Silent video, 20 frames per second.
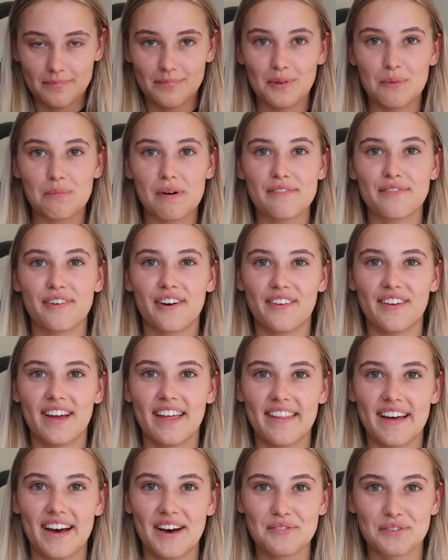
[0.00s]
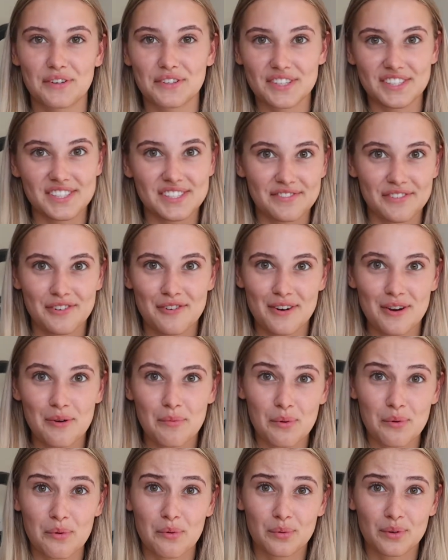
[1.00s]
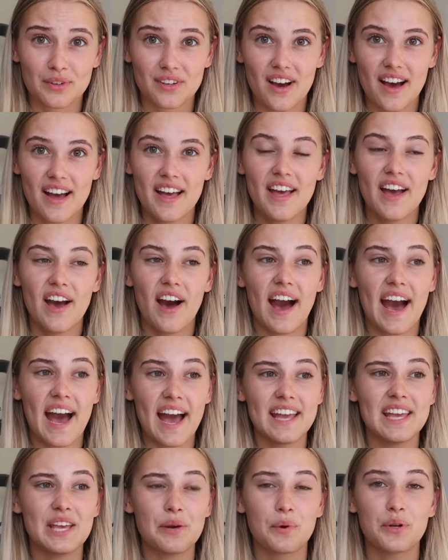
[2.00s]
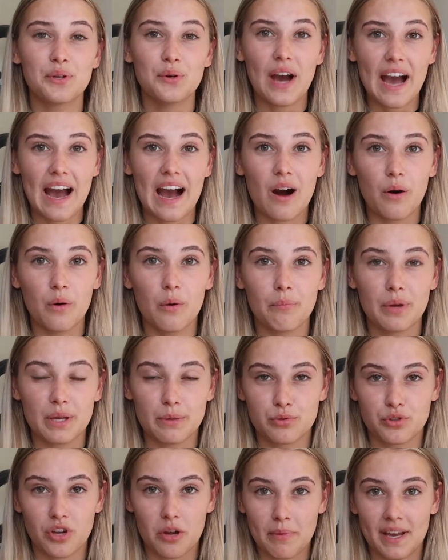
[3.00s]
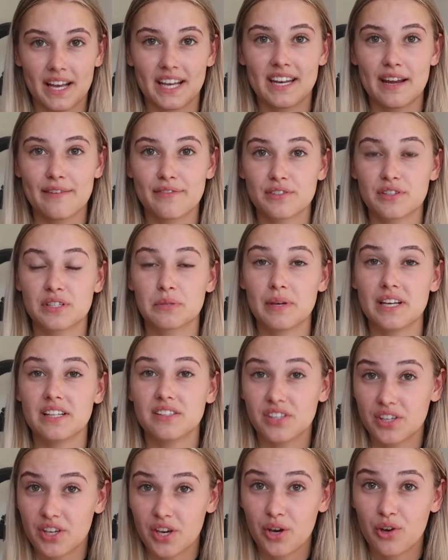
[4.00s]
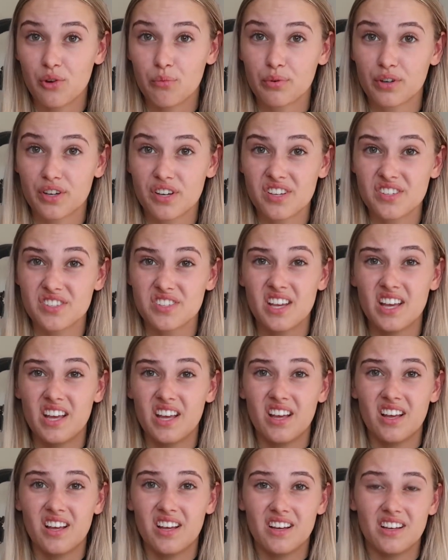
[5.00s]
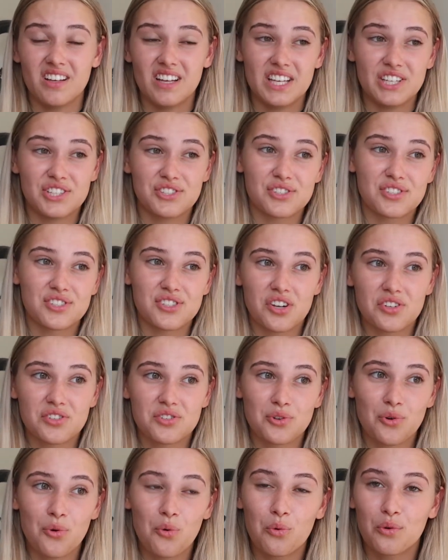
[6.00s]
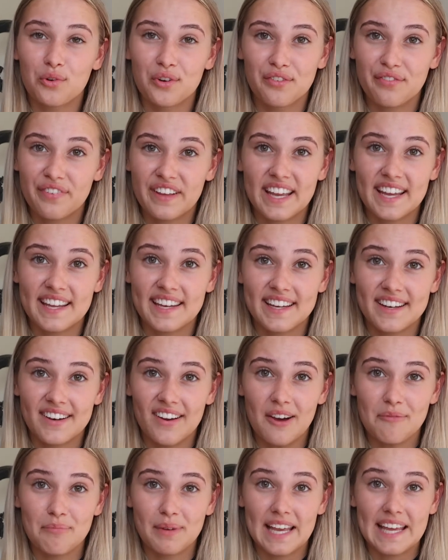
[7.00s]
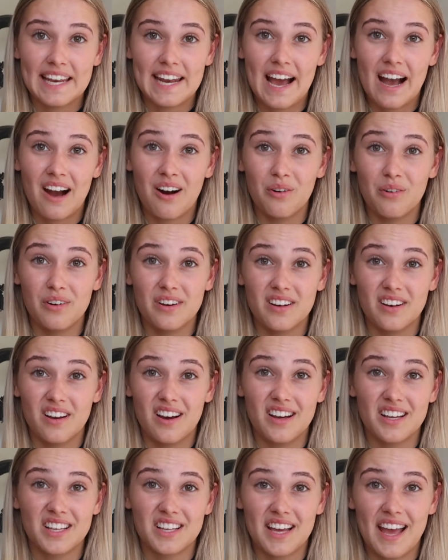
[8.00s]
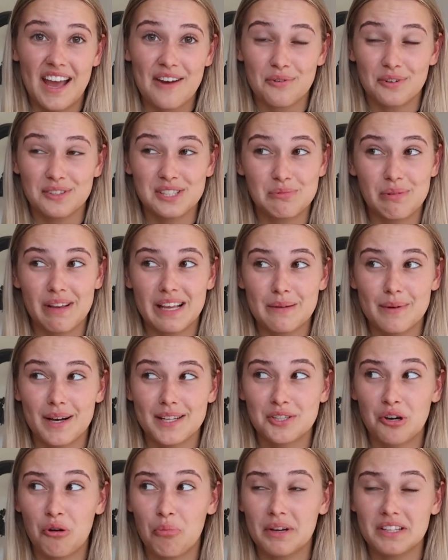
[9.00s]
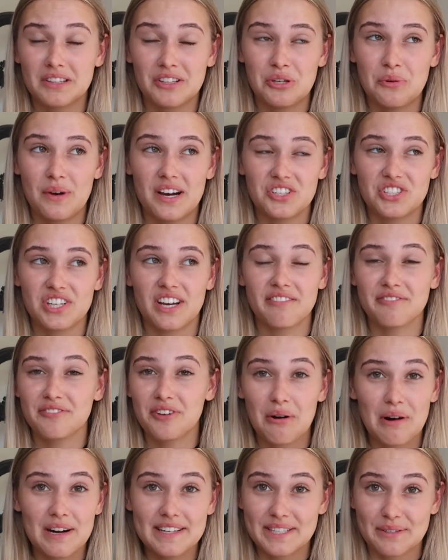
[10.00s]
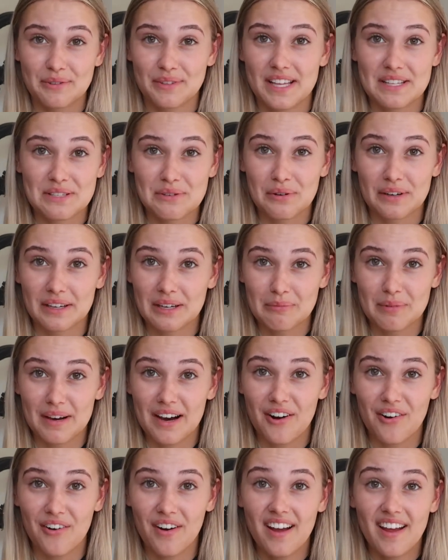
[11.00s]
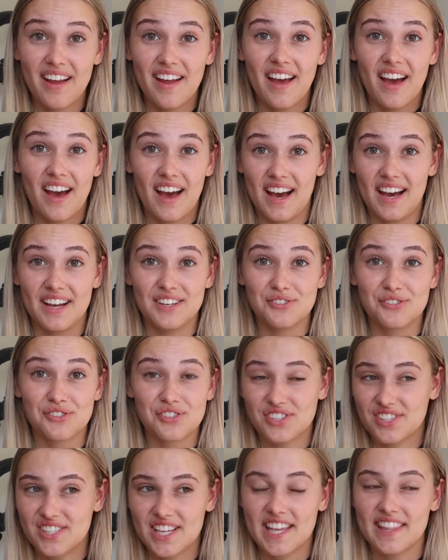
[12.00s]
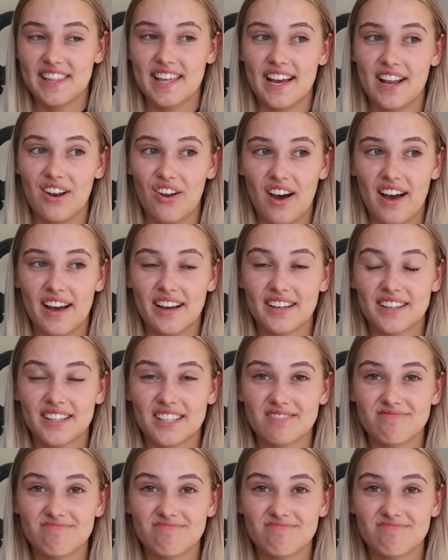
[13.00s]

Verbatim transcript: on my phone like that because I just feel a little bit awkward like I hate it when you're out and people don't make an effort to speak to you because it's just such an awkward feeling like being out and like everyone's speaking about a topic that you actually have no idea what they're talking about and you're just sitting there like